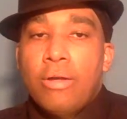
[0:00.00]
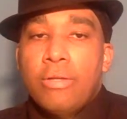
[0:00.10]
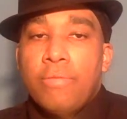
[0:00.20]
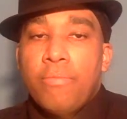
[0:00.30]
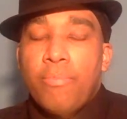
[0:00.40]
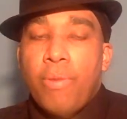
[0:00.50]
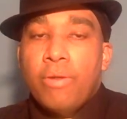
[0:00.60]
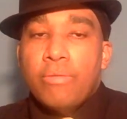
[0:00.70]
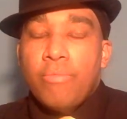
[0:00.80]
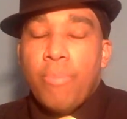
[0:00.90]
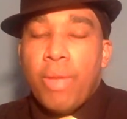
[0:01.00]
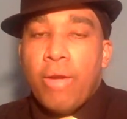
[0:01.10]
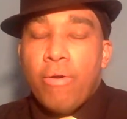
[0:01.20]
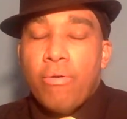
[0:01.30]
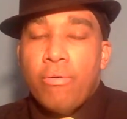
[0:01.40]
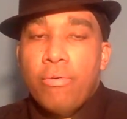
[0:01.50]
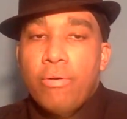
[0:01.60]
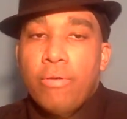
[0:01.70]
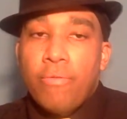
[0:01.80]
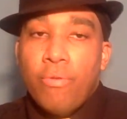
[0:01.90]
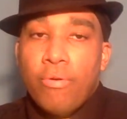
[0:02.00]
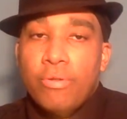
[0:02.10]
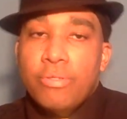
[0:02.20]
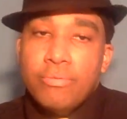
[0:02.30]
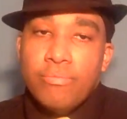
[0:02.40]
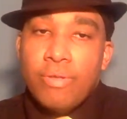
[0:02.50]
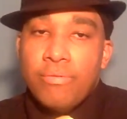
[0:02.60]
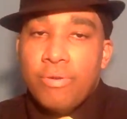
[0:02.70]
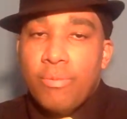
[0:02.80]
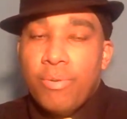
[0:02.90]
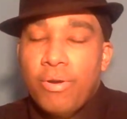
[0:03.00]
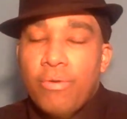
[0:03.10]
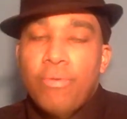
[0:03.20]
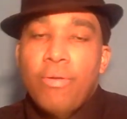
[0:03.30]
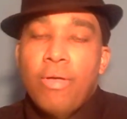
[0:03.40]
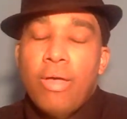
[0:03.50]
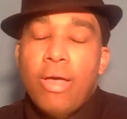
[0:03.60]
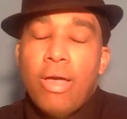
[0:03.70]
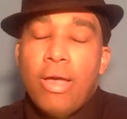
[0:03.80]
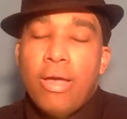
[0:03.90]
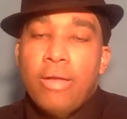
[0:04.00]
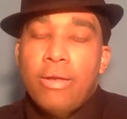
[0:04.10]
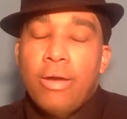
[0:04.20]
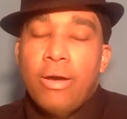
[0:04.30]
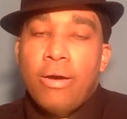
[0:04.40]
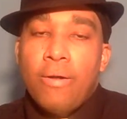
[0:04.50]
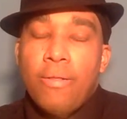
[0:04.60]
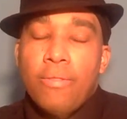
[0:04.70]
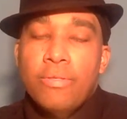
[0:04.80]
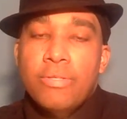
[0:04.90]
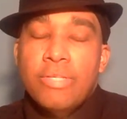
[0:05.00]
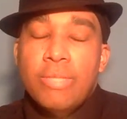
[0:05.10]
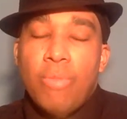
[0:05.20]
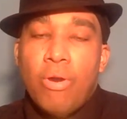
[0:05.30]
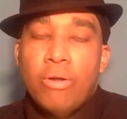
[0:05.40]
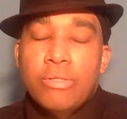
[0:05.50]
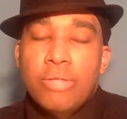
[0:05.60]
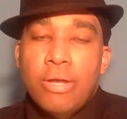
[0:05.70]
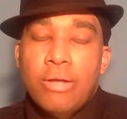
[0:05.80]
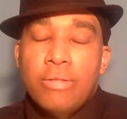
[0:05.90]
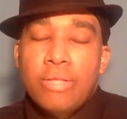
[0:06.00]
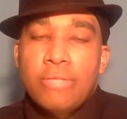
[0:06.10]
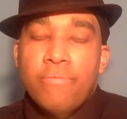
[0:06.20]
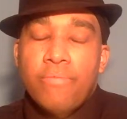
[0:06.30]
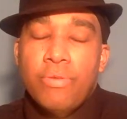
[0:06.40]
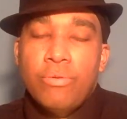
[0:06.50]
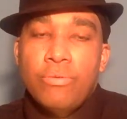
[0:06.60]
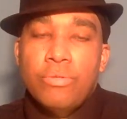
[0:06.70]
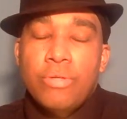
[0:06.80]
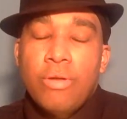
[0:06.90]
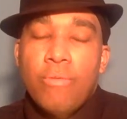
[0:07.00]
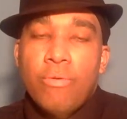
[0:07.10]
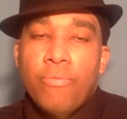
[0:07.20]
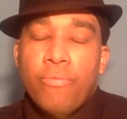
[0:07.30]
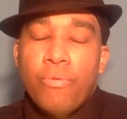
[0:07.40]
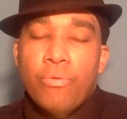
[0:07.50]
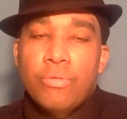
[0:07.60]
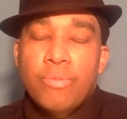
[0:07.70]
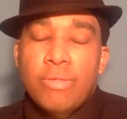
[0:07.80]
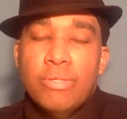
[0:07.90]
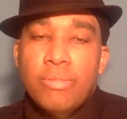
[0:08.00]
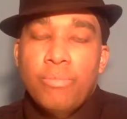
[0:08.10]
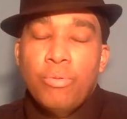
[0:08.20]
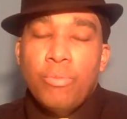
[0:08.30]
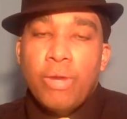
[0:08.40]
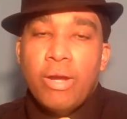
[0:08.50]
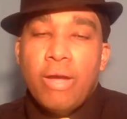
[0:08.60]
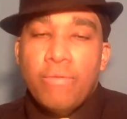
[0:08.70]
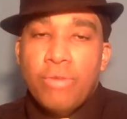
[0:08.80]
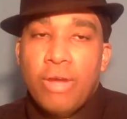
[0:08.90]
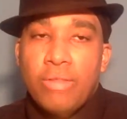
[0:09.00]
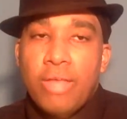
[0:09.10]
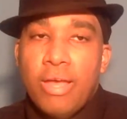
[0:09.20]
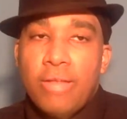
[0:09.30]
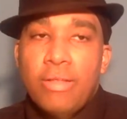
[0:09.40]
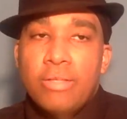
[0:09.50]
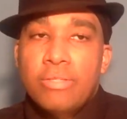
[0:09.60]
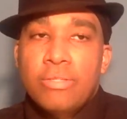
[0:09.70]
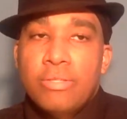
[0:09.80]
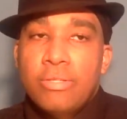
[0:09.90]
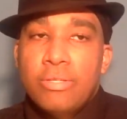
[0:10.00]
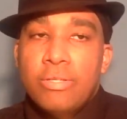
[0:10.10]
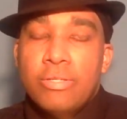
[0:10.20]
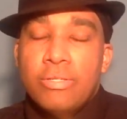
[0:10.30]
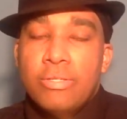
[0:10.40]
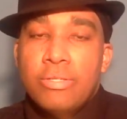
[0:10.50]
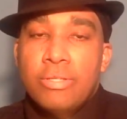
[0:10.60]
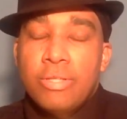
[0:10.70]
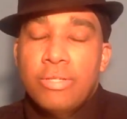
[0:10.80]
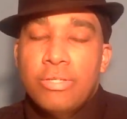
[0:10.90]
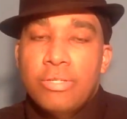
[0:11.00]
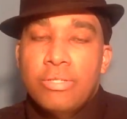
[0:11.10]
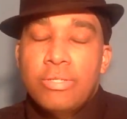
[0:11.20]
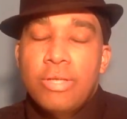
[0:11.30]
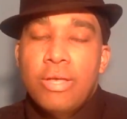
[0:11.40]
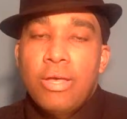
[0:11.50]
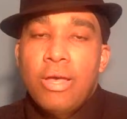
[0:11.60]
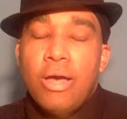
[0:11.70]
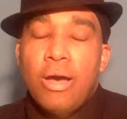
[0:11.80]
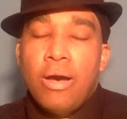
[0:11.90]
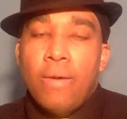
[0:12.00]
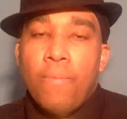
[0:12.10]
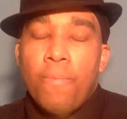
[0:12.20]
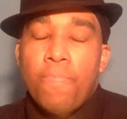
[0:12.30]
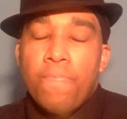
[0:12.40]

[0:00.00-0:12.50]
different parts of apparel, of course, Life Strong Apparel, and sea moss that's infused with fruit, especially blueberry. I've tried that. It's delicious. And